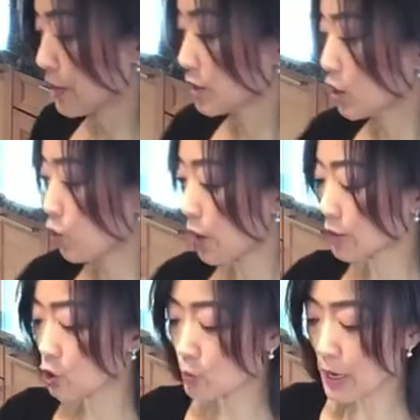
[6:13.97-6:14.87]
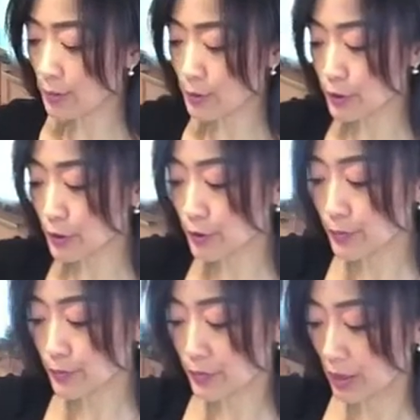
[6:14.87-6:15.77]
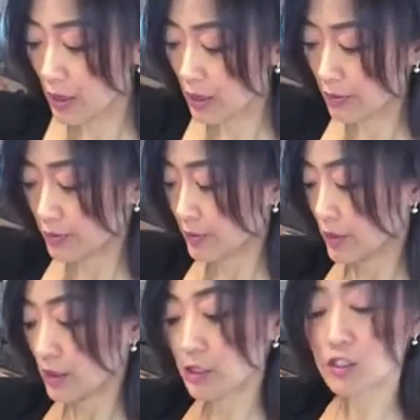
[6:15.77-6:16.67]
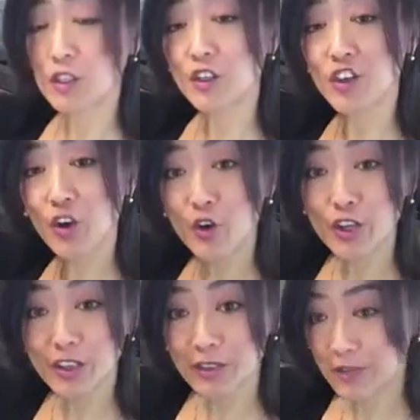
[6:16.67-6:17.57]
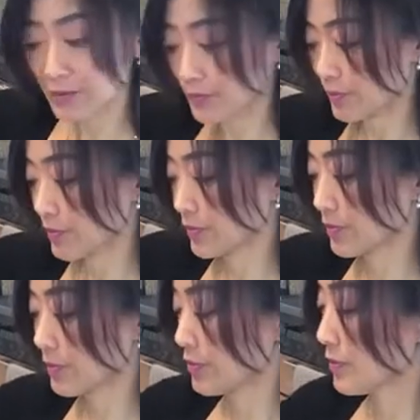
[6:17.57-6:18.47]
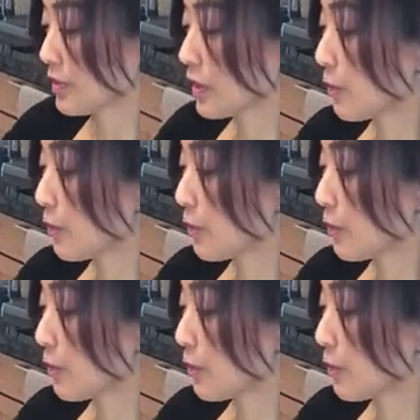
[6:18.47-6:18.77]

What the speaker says: So 1 whole pepper is gonna go in the